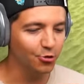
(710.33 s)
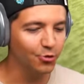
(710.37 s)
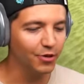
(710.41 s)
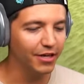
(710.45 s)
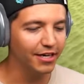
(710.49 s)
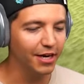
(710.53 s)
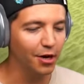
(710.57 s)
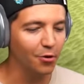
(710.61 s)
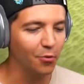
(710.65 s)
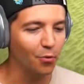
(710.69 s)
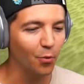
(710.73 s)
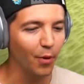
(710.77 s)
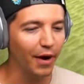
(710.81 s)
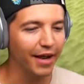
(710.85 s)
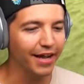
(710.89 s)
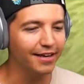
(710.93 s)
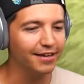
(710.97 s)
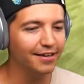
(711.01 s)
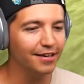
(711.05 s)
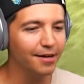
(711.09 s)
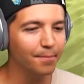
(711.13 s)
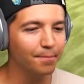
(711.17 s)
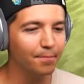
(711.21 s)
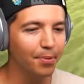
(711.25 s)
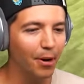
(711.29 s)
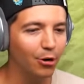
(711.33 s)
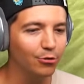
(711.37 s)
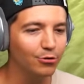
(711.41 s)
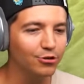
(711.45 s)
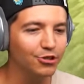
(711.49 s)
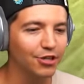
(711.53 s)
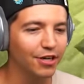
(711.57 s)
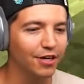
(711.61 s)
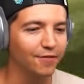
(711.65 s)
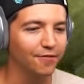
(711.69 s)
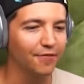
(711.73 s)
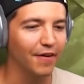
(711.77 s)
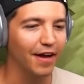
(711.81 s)
to get a random
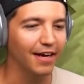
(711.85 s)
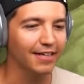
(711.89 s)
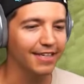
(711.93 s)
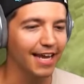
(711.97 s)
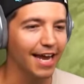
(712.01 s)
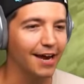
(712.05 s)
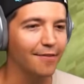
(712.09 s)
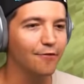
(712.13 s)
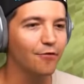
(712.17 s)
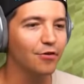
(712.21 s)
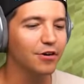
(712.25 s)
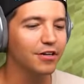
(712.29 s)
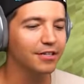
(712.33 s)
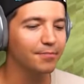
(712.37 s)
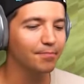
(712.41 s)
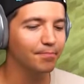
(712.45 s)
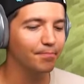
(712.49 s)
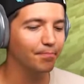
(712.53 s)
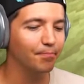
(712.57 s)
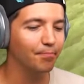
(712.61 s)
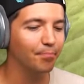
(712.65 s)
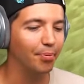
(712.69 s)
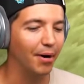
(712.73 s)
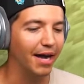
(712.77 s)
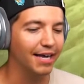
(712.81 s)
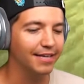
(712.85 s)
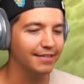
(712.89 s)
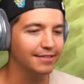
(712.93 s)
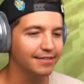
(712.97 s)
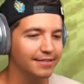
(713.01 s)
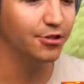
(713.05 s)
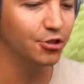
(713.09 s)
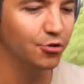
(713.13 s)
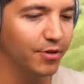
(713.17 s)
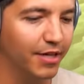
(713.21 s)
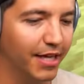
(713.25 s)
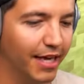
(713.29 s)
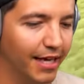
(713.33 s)
potion effect every bite
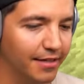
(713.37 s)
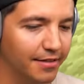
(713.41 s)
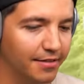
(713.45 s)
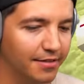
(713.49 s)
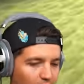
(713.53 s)
you get.